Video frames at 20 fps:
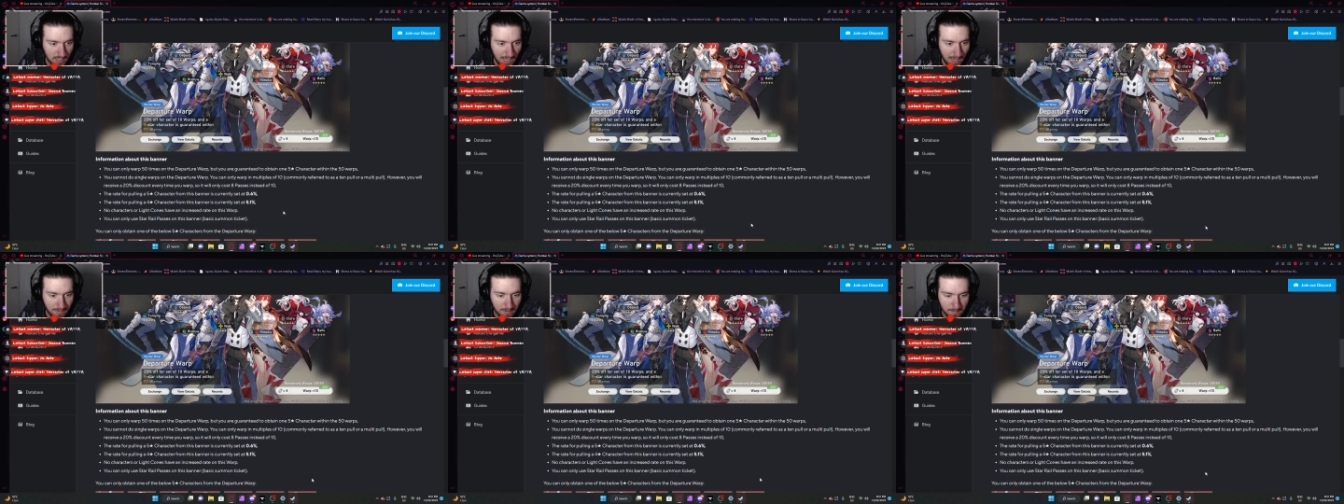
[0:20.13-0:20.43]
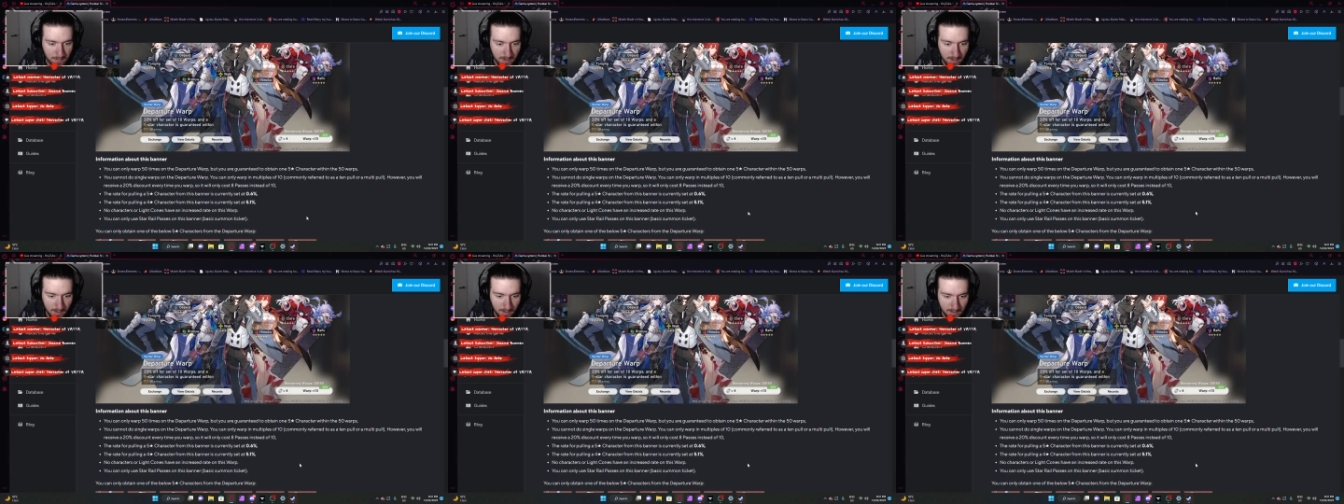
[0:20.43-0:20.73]
have
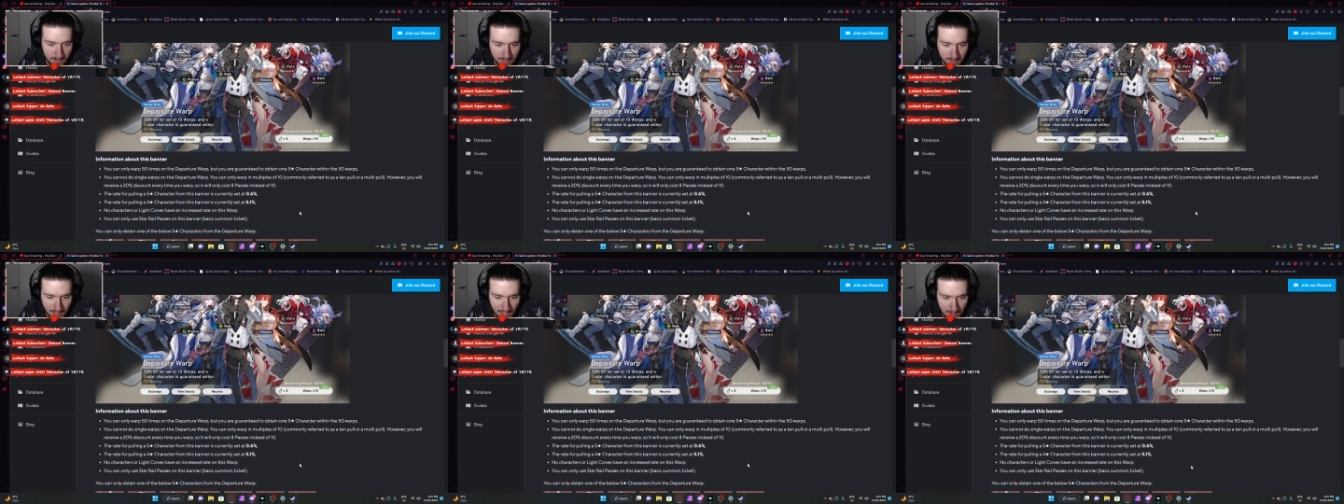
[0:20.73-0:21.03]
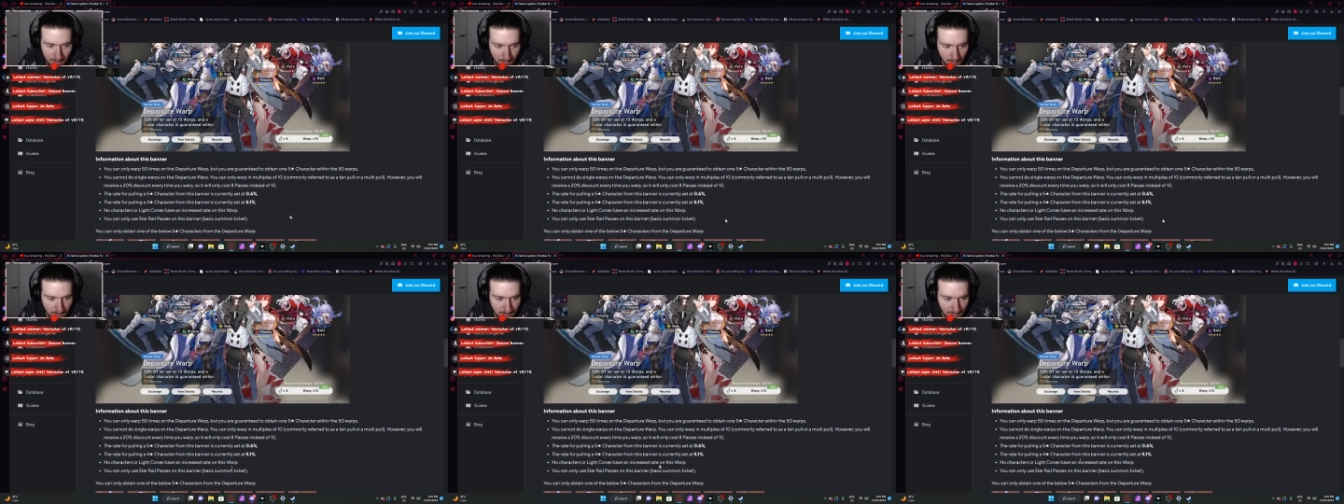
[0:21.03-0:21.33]
it, but it
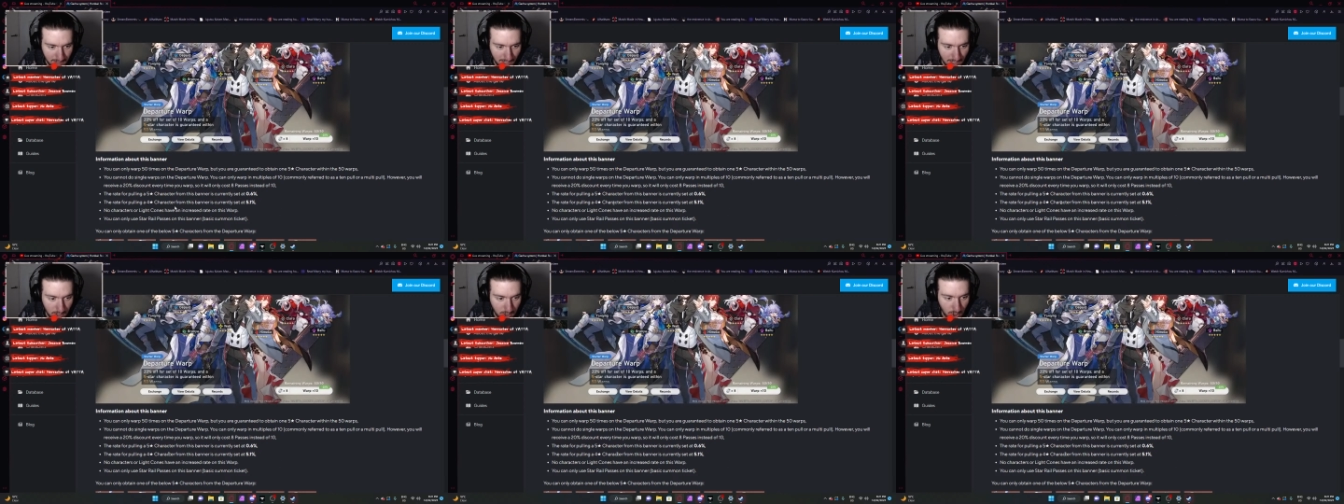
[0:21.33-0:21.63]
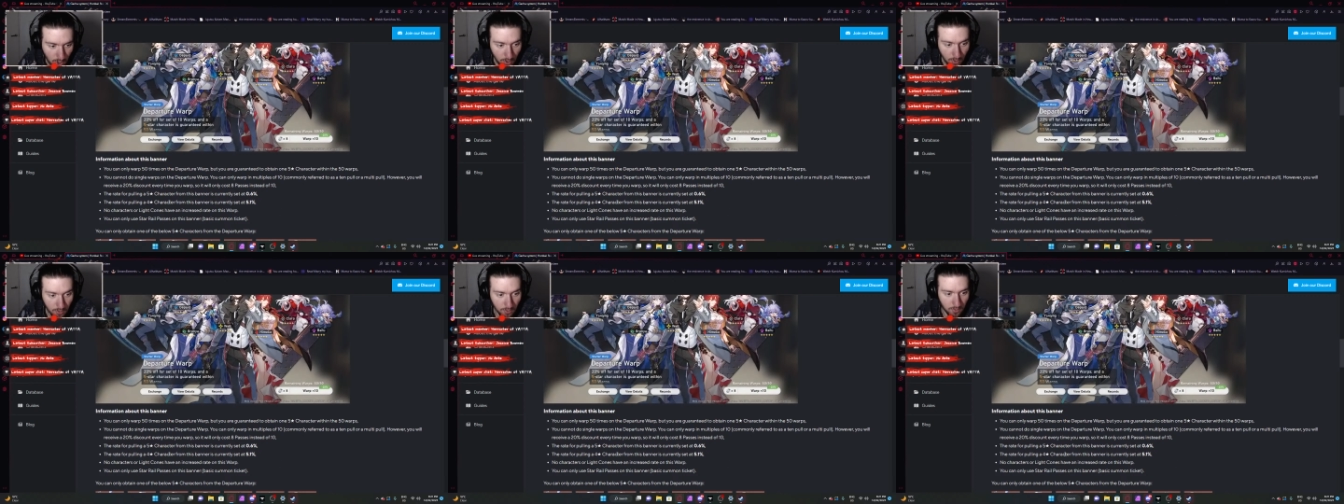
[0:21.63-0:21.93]
seems that they
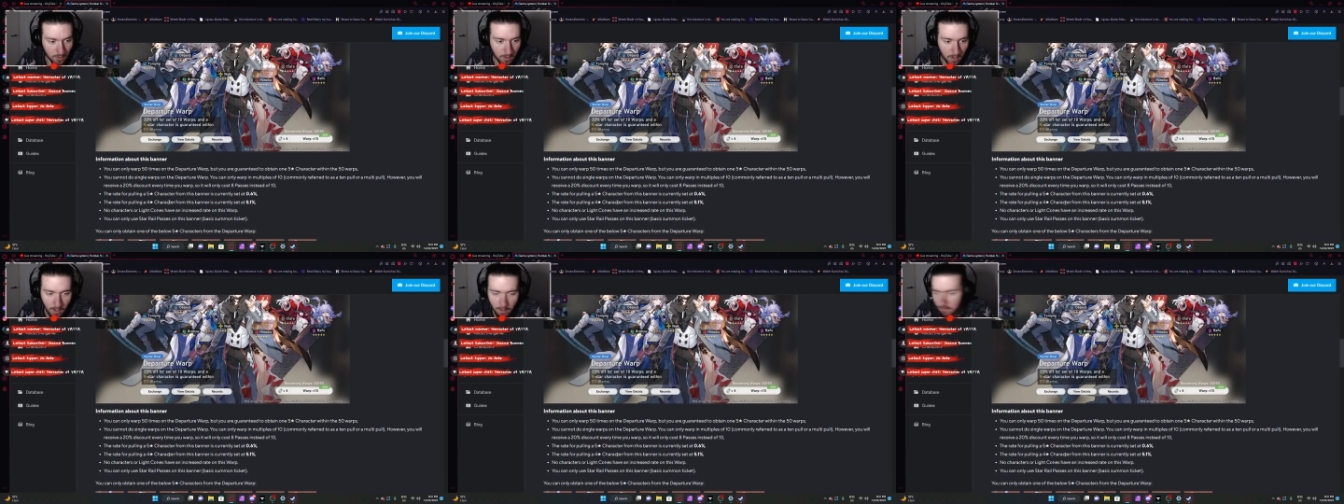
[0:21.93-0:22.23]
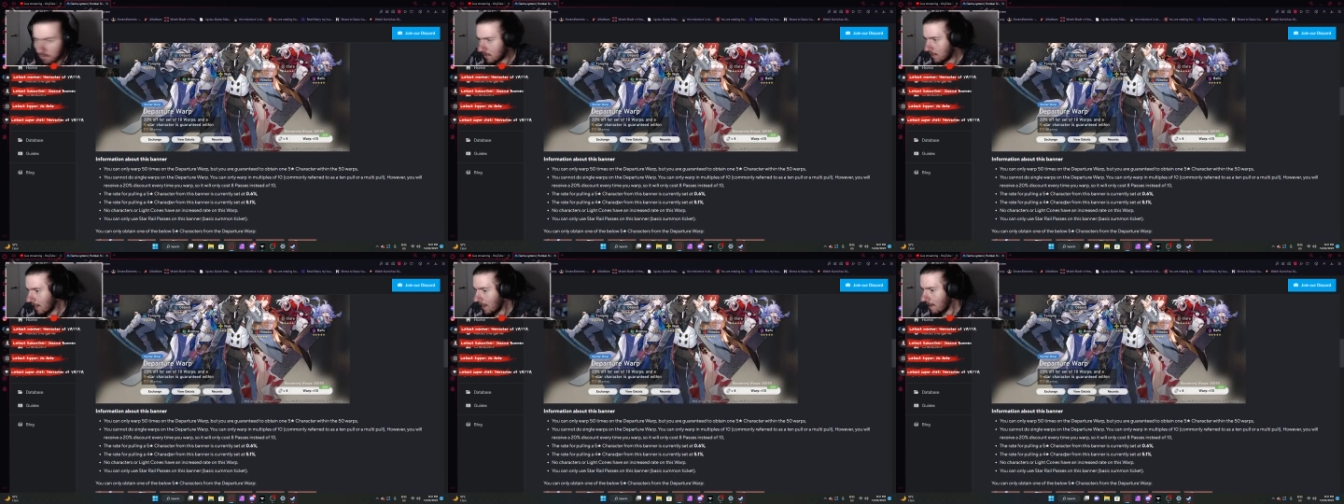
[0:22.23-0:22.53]
do.
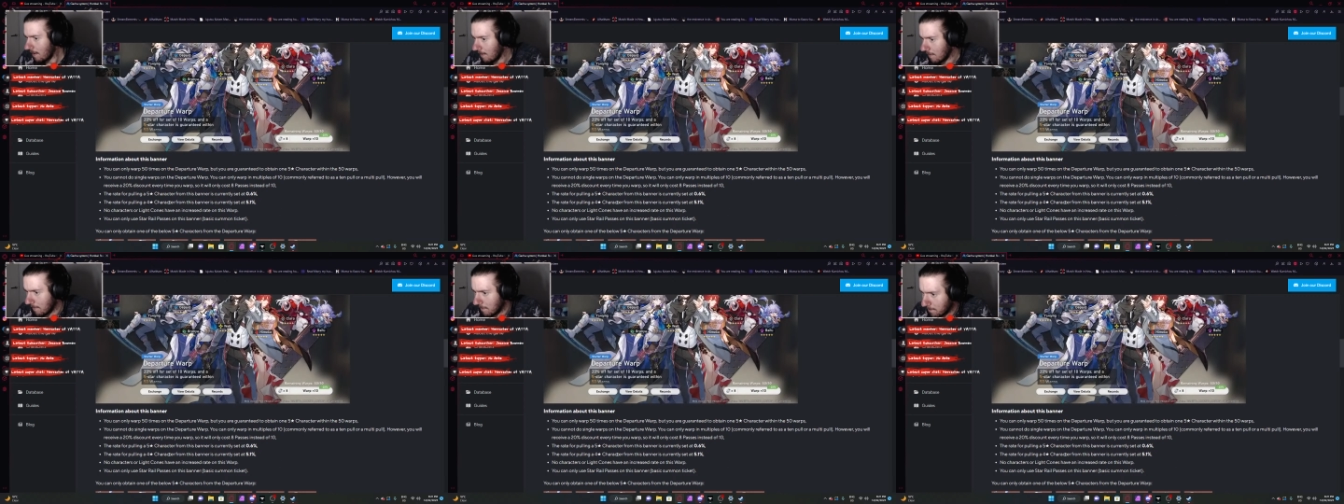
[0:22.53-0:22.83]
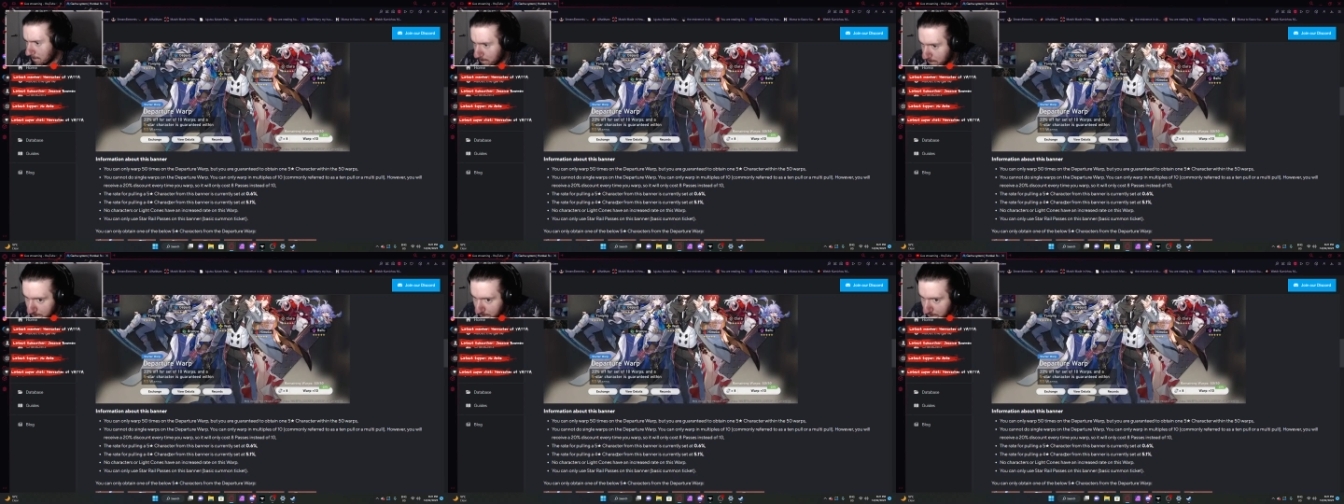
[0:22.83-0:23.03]
Okay,